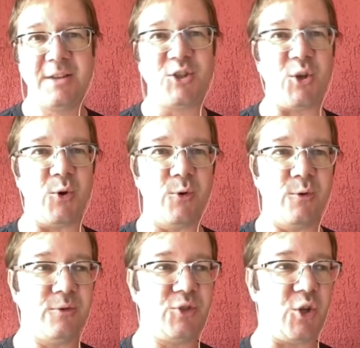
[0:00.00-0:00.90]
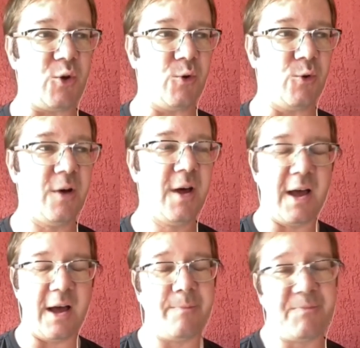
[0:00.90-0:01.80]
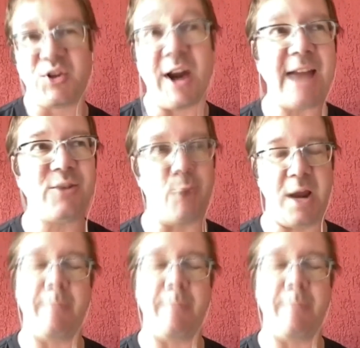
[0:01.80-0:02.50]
to try to bring